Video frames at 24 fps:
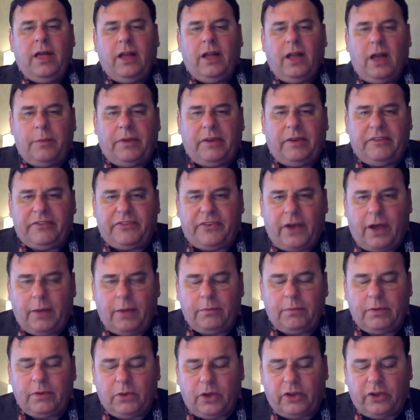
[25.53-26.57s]
Coming
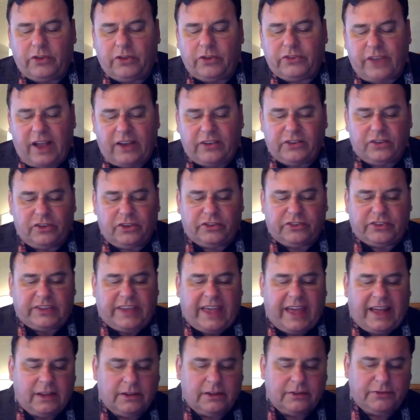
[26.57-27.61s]
from Los Angeles,
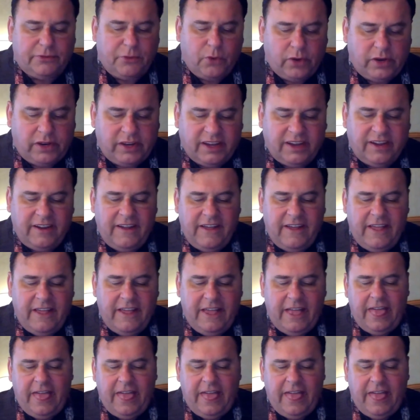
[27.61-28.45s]
California,